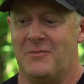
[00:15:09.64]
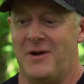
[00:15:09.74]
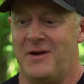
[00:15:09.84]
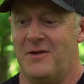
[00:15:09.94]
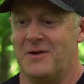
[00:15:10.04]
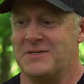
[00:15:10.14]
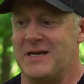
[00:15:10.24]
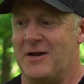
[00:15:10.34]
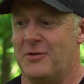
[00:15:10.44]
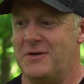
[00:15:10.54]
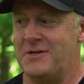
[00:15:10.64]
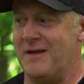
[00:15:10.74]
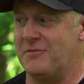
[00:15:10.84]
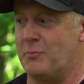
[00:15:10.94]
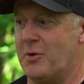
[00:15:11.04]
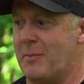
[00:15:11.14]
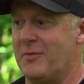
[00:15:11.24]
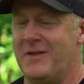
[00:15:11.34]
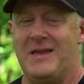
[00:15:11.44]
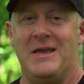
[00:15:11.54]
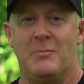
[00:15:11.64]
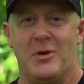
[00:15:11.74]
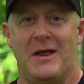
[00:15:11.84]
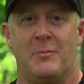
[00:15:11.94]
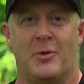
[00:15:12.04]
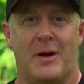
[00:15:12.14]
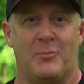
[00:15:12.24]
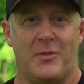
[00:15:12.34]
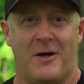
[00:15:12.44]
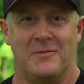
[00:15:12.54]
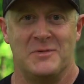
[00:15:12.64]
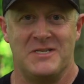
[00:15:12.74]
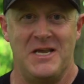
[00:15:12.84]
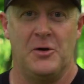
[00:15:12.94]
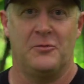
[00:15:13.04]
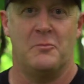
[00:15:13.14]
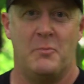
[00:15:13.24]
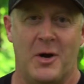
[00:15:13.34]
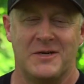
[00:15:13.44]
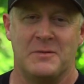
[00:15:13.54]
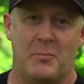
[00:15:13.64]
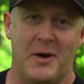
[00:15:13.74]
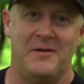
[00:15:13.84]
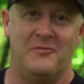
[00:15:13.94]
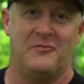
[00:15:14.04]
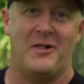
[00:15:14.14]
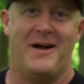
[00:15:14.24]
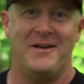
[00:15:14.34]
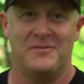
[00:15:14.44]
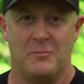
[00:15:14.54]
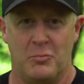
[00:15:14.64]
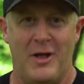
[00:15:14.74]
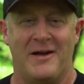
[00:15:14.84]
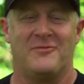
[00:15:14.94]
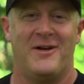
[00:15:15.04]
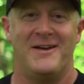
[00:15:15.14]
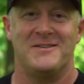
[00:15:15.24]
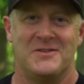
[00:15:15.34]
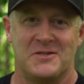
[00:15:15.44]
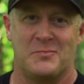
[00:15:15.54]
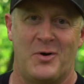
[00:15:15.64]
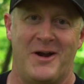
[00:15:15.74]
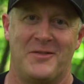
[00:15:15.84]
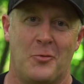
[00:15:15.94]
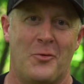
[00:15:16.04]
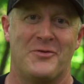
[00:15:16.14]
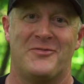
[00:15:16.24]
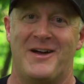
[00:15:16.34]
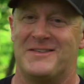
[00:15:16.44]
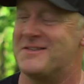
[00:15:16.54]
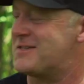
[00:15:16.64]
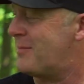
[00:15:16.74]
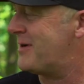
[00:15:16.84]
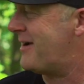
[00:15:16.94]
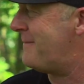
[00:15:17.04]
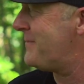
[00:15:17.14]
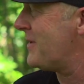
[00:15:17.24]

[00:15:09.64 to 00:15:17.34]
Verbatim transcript: right here because not only did you have to put up with the heat, but you had to put up with all the mosquitoes and bugs and biting flies and black flies in the spring and the horse flies in the summertime.